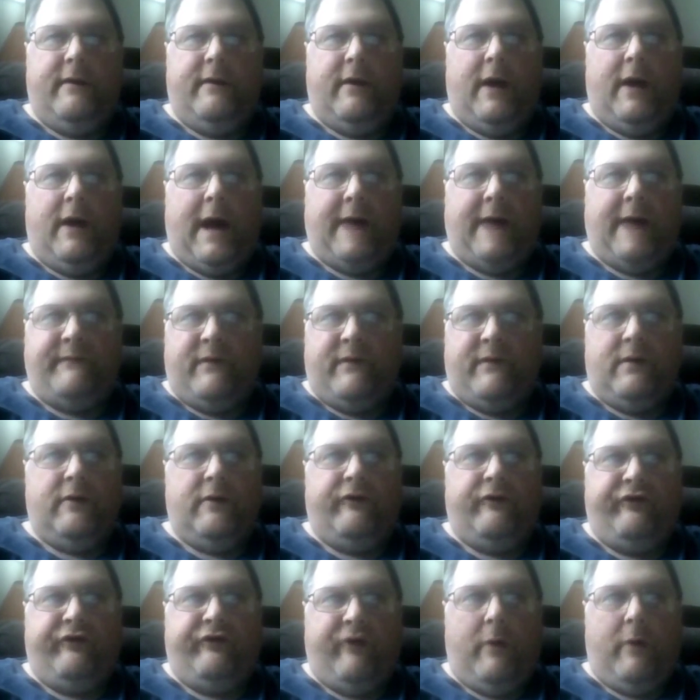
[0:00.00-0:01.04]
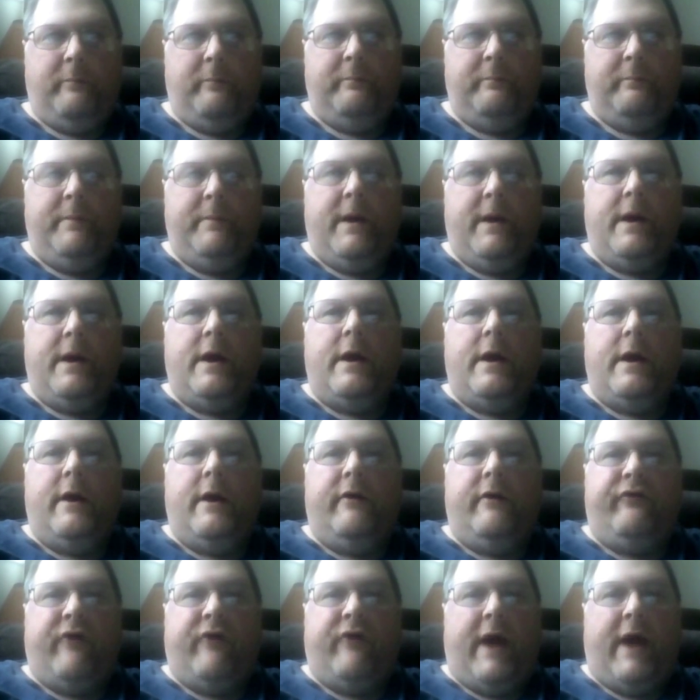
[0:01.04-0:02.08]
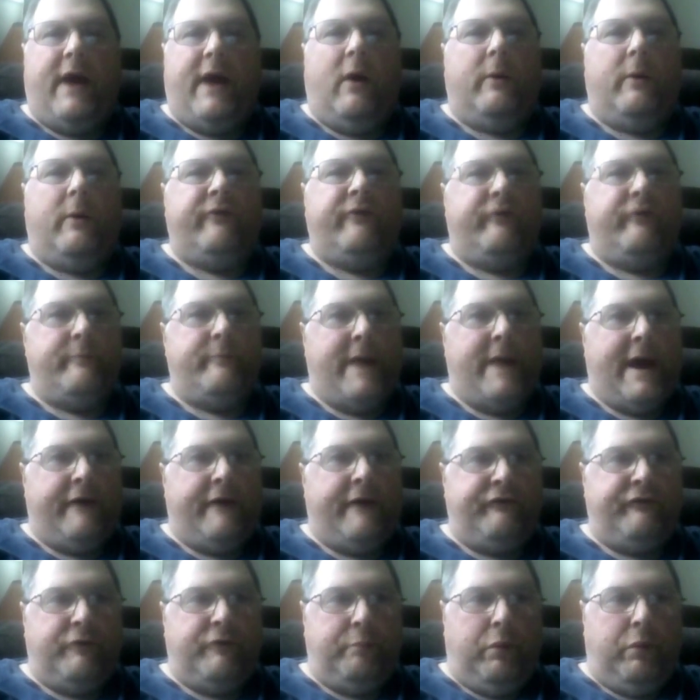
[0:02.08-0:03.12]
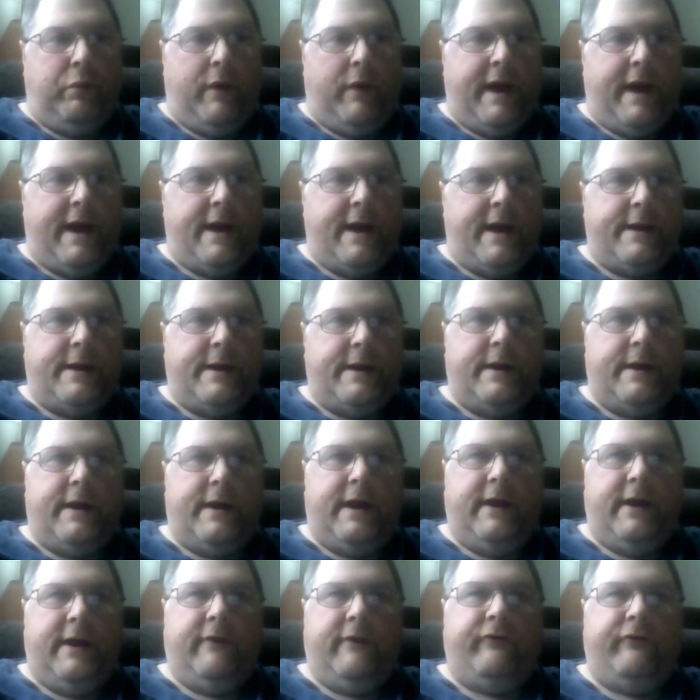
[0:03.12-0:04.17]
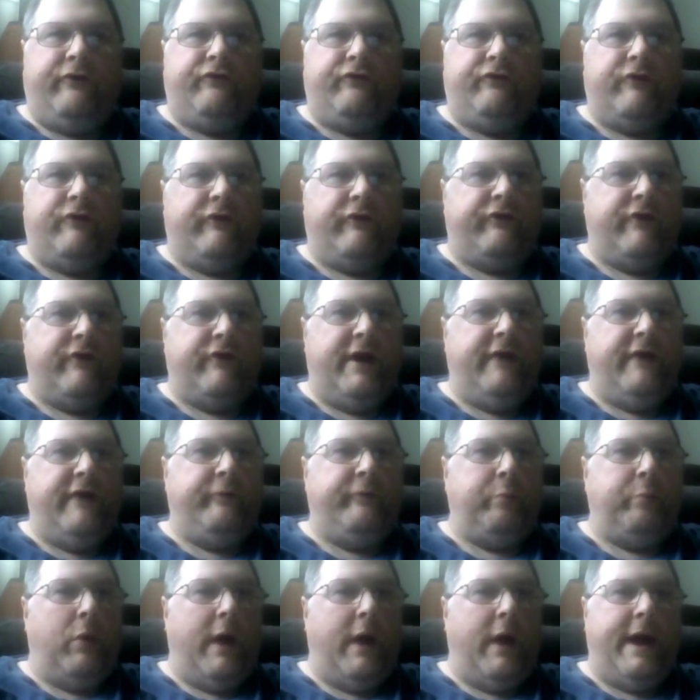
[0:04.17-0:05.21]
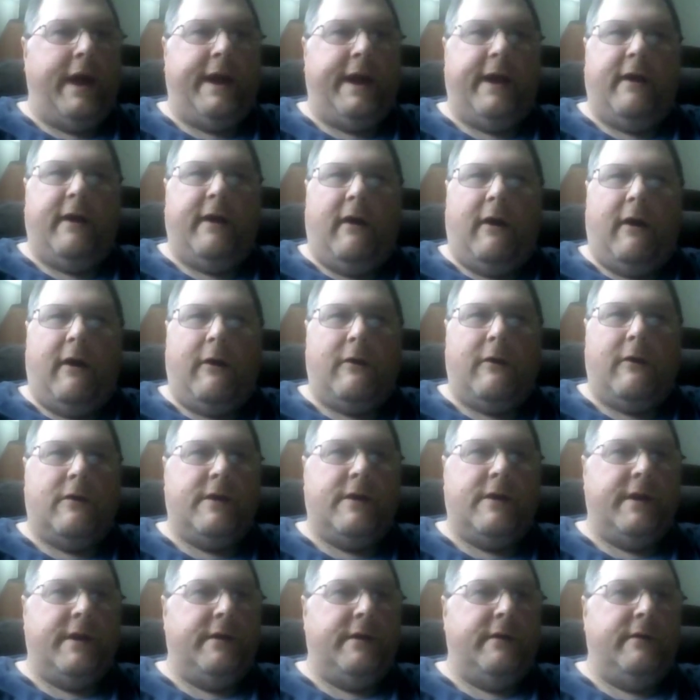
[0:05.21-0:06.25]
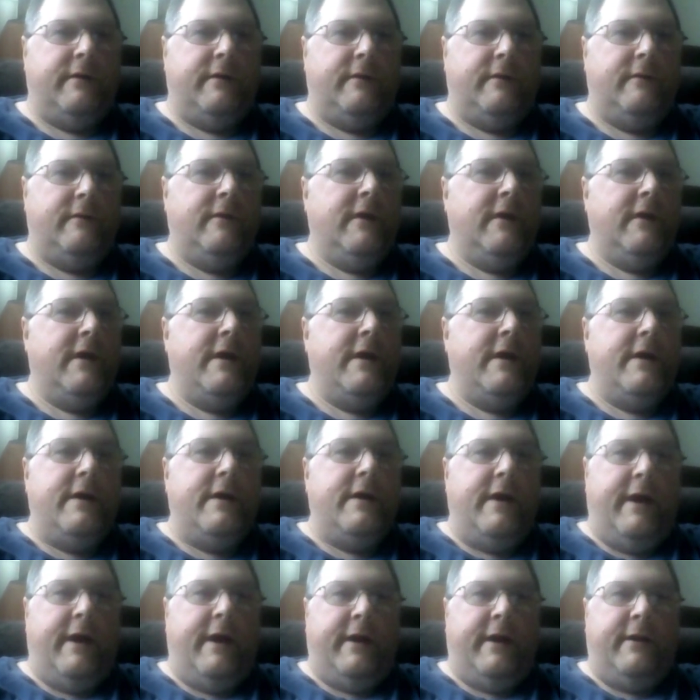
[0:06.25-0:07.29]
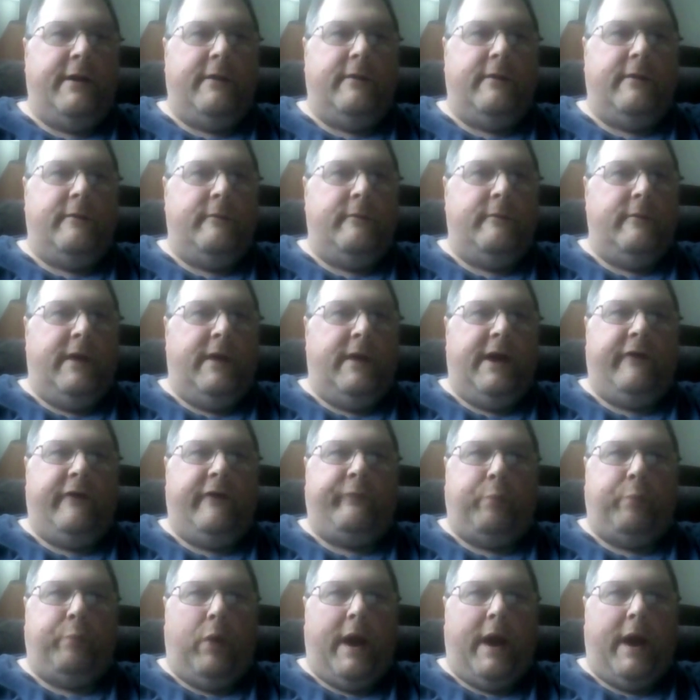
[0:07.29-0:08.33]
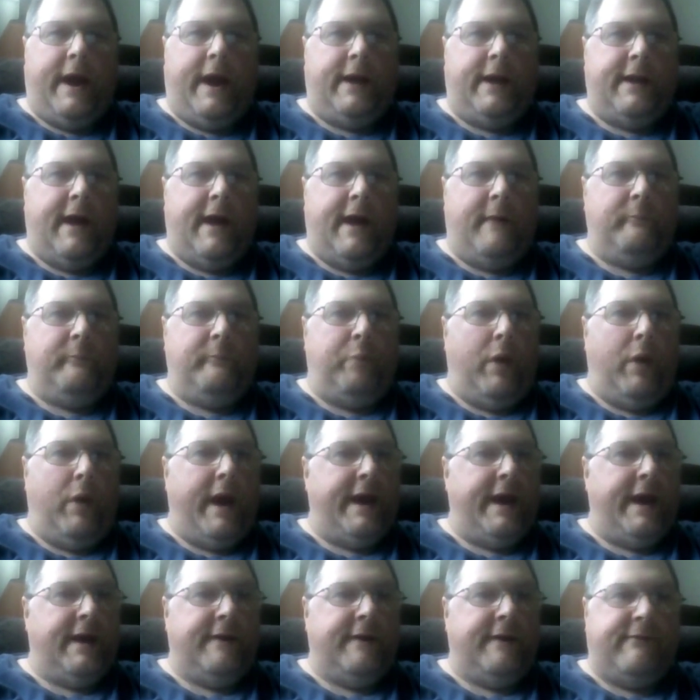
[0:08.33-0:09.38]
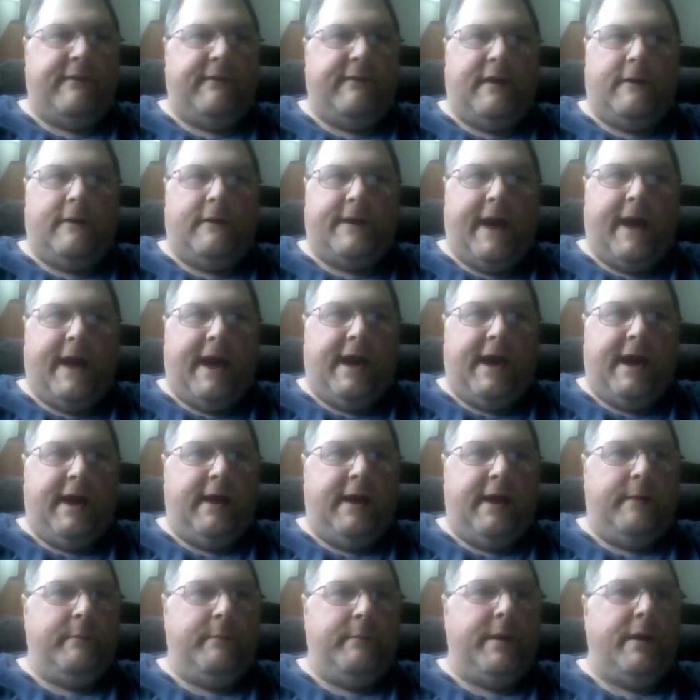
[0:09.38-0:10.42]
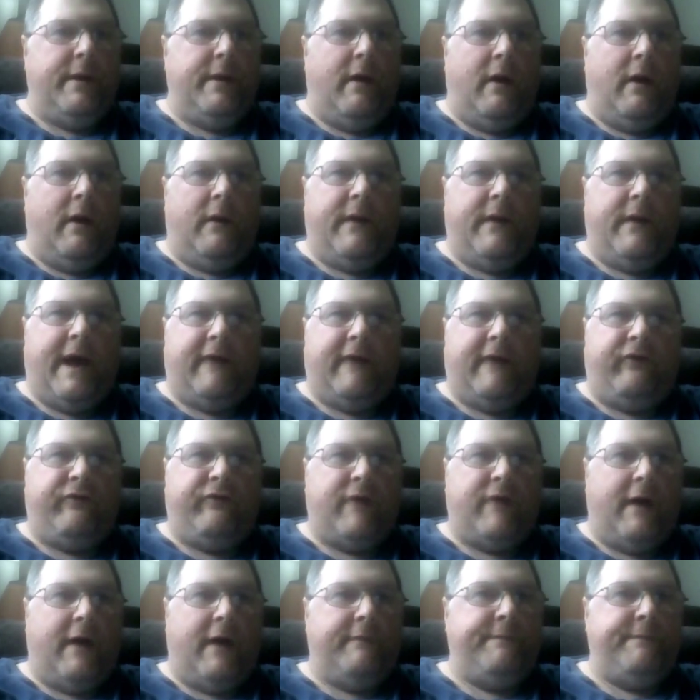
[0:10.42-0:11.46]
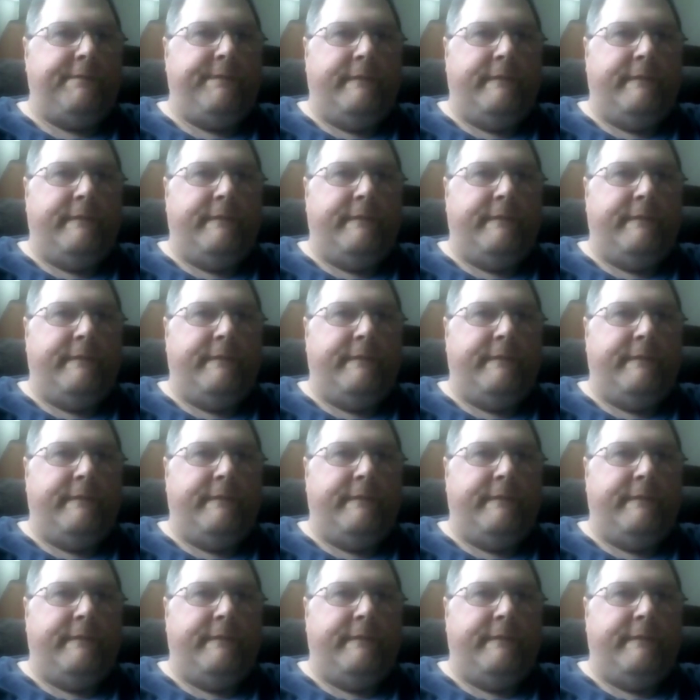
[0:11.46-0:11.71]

I've heard some say, oh, it's a master plan, and he's playing it hard, and he's playing into their game and all that stuff.